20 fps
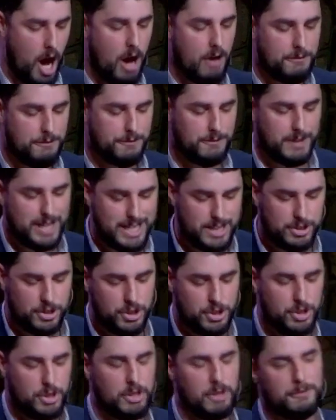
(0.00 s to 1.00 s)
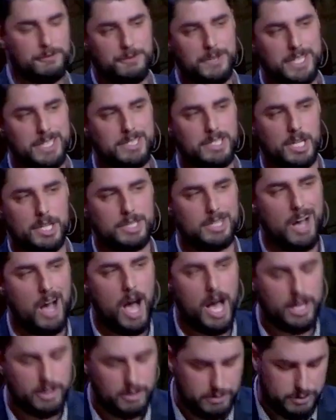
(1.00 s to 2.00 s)
I'll institute a feast unto
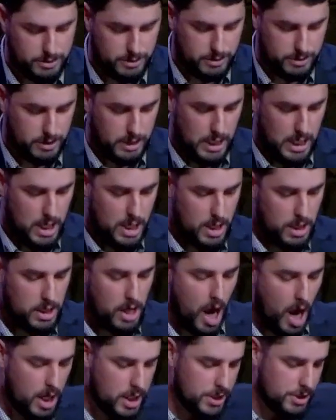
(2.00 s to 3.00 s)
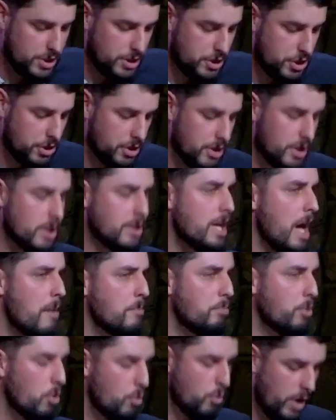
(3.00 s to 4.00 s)
idols. God instituted a
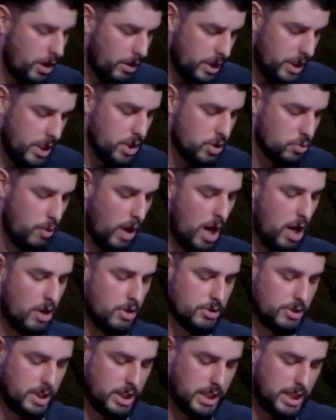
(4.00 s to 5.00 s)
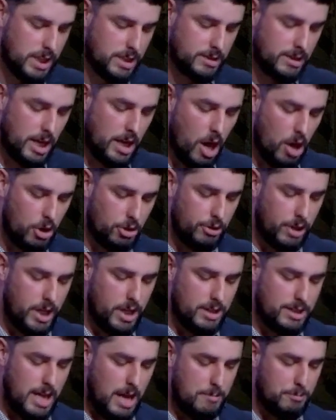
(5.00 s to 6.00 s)
temple where he dwells, and he said, I'll create
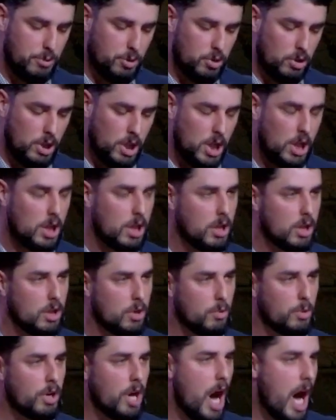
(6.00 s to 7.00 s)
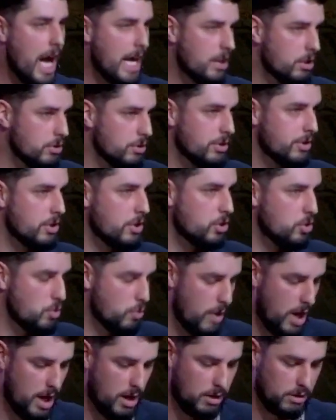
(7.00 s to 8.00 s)
a temple where idols
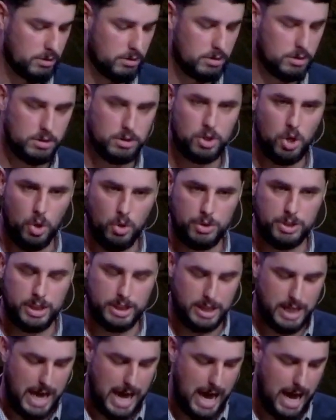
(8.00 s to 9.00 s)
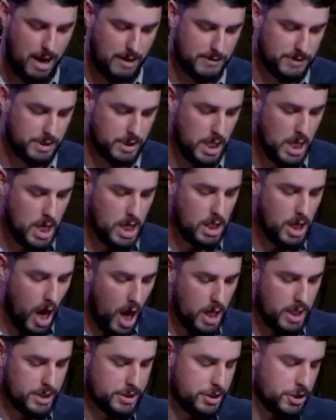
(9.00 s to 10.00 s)
dwell golden calves.
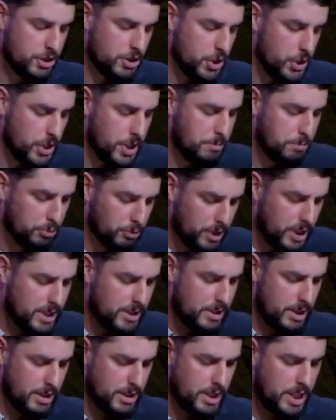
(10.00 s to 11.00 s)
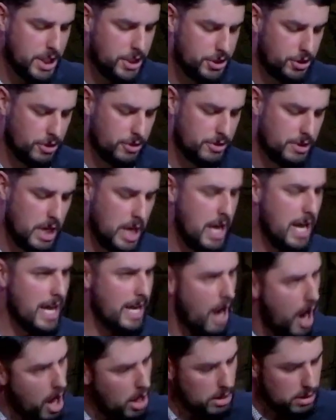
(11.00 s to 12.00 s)
God instituted priests and teachers,
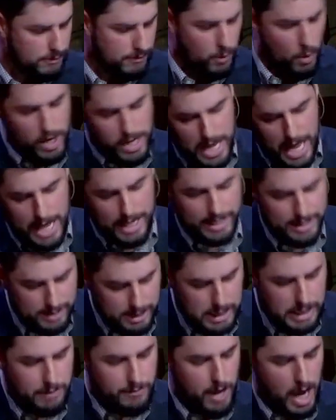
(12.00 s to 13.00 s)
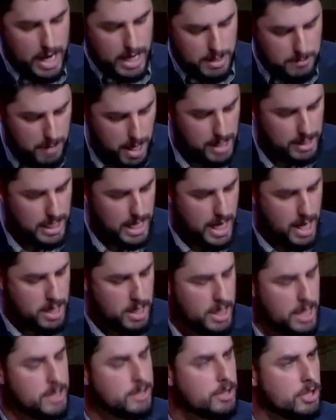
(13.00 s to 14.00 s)
and I'll avoid any Levite in my land
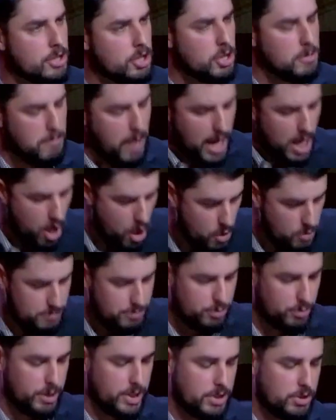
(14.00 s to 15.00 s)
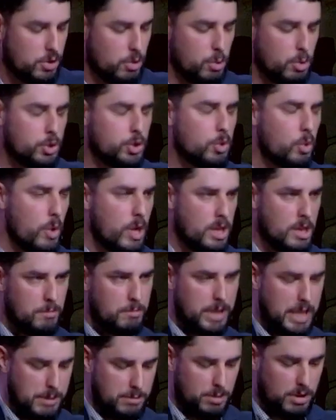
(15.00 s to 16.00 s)
and institute my own priests who will join the
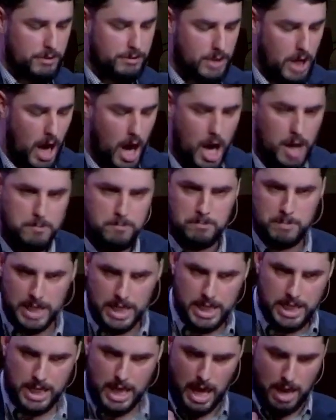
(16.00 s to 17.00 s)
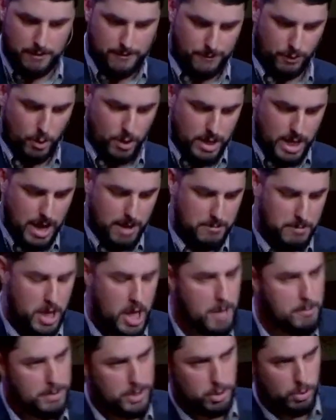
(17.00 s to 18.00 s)
people of God, mediate for them
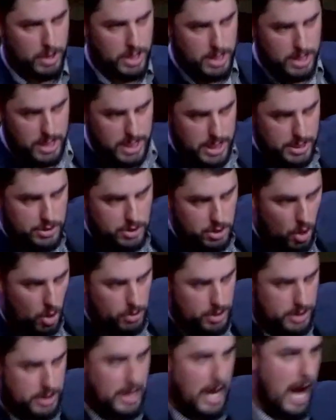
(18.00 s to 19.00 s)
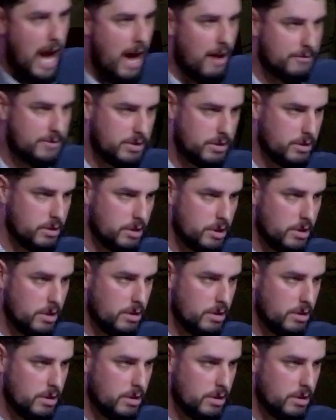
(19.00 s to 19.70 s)
between these golden calves